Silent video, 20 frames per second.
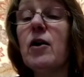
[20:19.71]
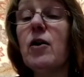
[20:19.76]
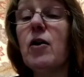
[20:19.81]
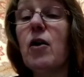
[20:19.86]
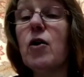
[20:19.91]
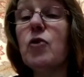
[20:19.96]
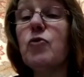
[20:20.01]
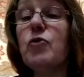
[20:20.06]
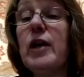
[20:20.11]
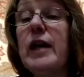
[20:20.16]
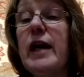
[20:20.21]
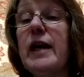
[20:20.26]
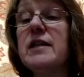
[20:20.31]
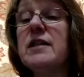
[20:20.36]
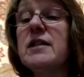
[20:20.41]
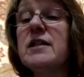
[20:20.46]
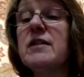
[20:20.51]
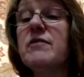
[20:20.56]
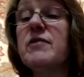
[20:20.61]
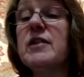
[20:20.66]
God
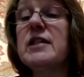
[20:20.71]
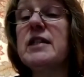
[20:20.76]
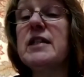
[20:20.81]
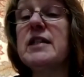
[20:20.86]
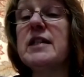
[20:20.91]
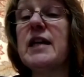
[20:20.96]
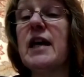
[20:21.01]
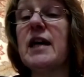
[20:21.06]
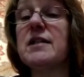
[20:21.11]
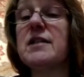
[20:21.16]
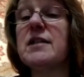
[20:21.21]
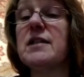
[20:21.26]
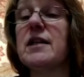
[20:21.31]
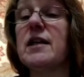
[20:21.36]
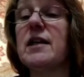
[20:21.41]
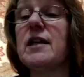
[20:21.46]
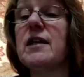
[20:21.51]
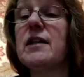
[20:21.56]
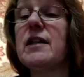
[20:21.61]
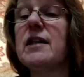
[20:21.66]
relented of the
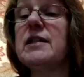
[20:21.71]
disaster